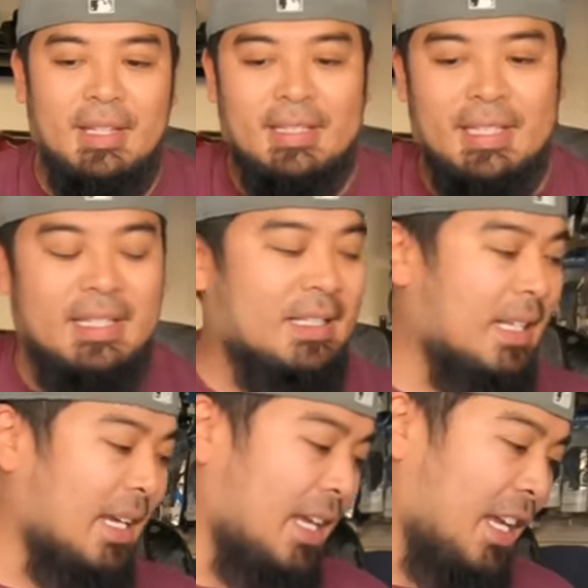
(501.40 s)
This is
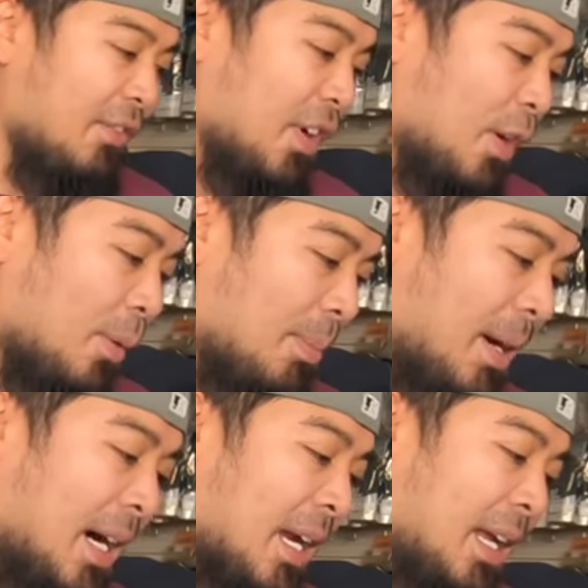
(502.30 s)
the Evo
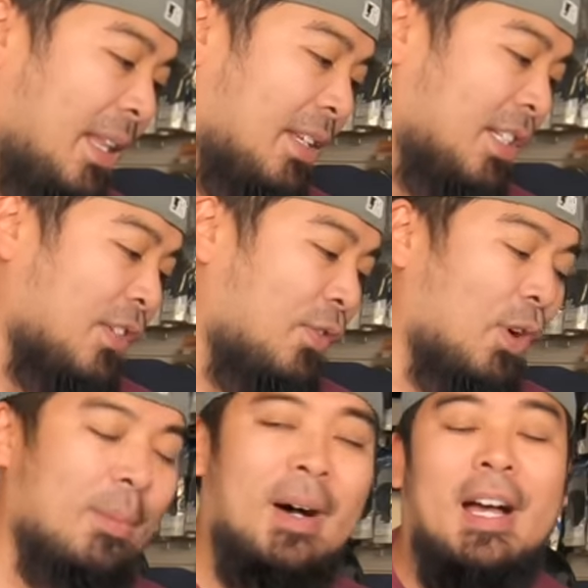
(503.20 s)
body. This is
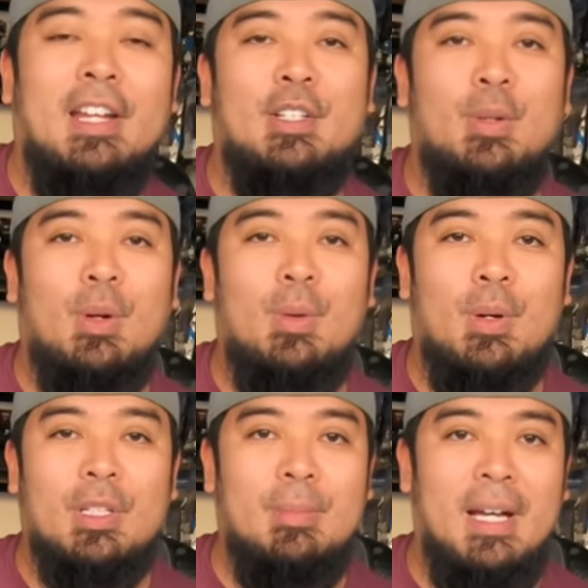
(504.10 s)
for my short
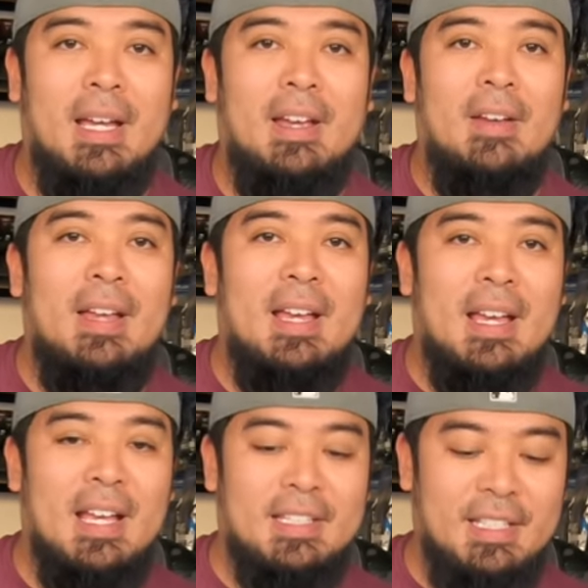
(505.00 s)
course, my
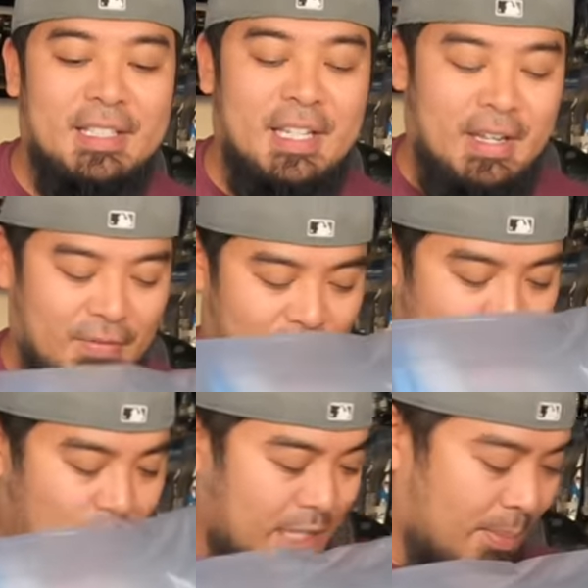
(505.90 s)
SCT
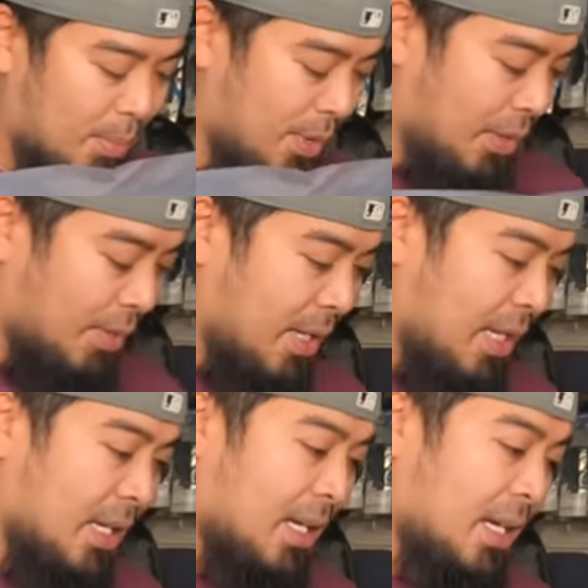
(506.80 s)
410.3.
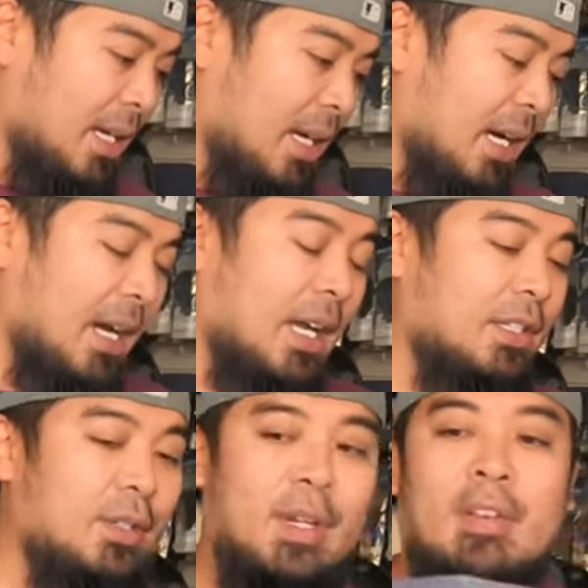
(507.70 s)
I
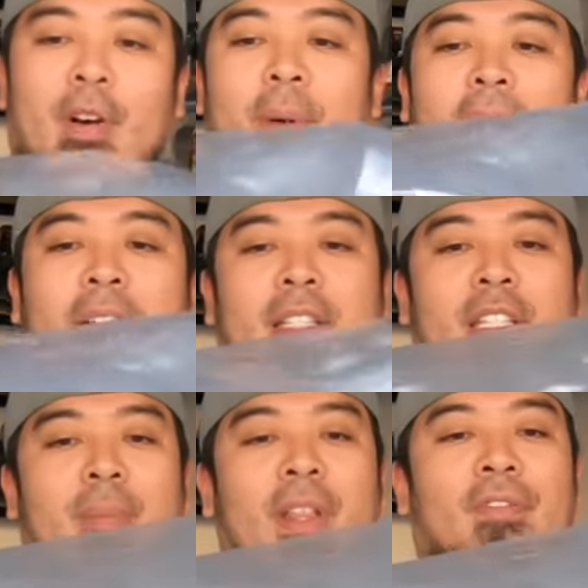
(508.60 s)
got 2 Evo bodies. This
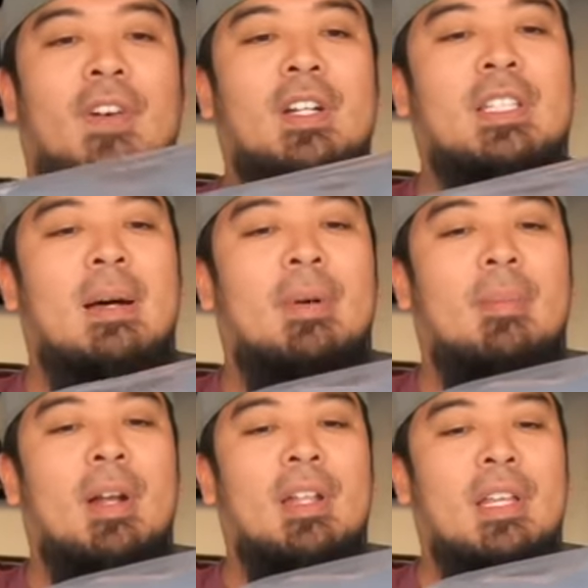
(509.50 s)
is gonna be the first time
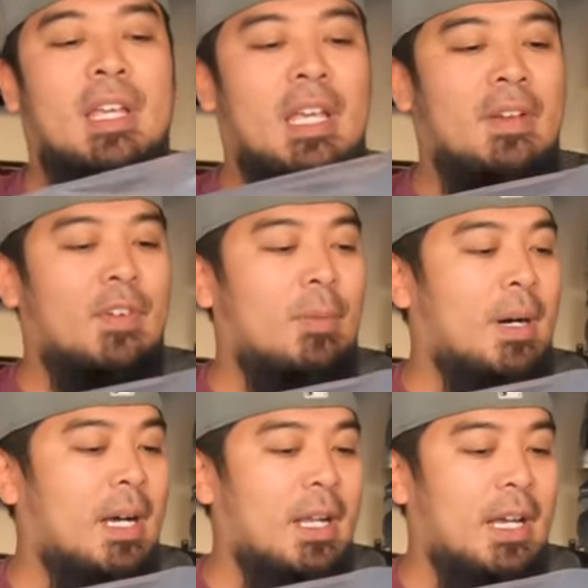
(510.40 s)
I'm running the Evo
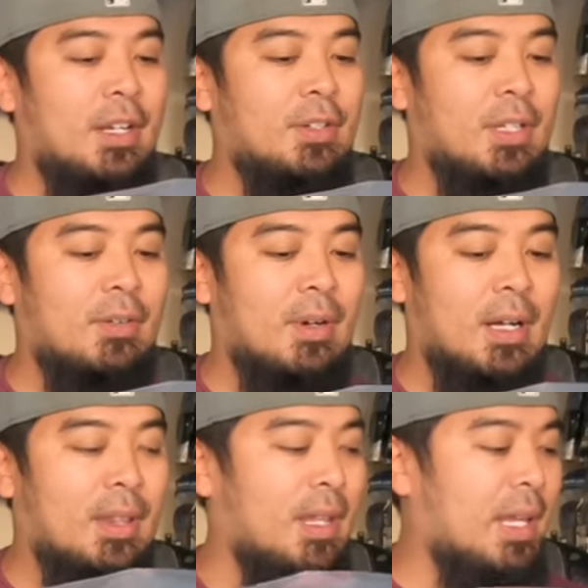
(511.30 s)
body. I usually
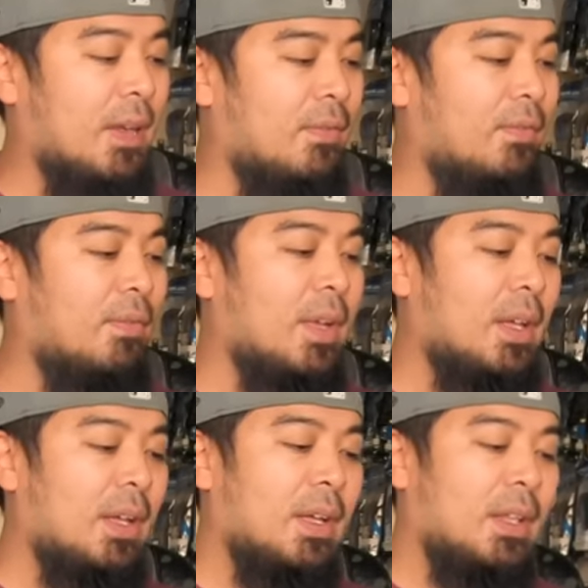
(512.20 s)
run the
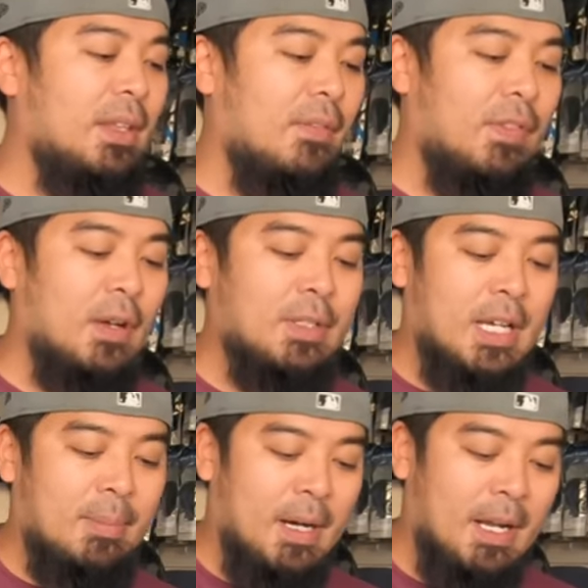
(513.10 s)

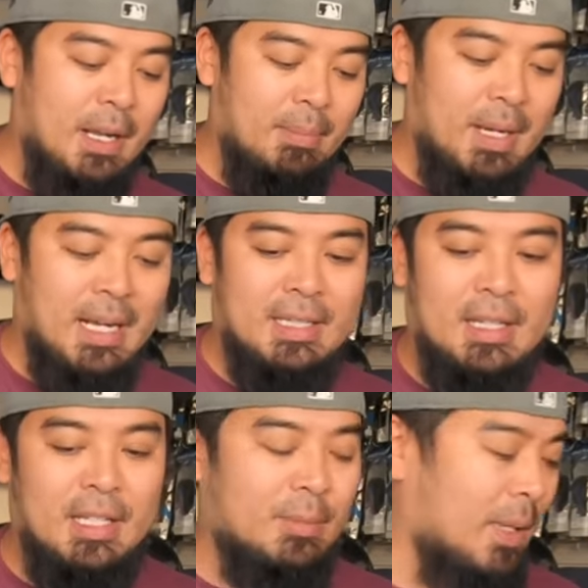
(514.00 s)
Flowtech body, but I
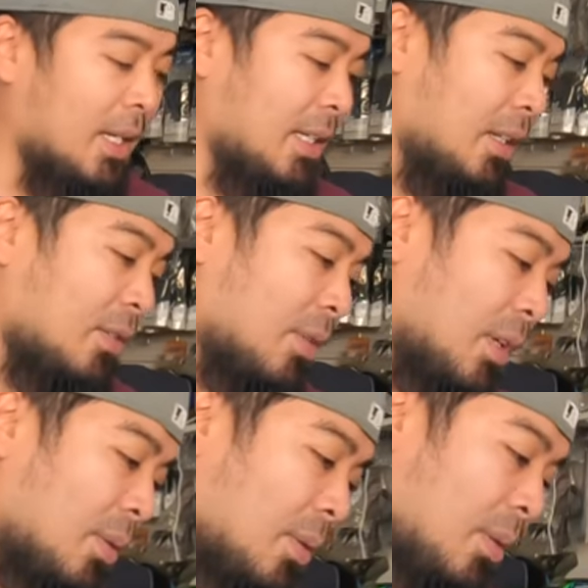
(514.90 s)
saw these bodies, they look
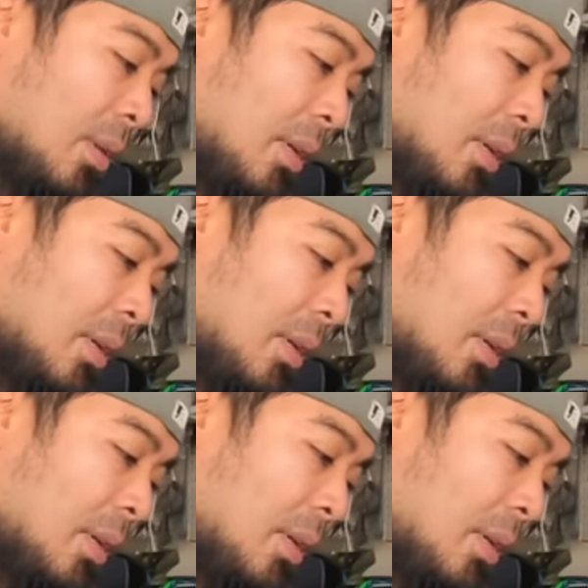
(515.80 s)
really cool.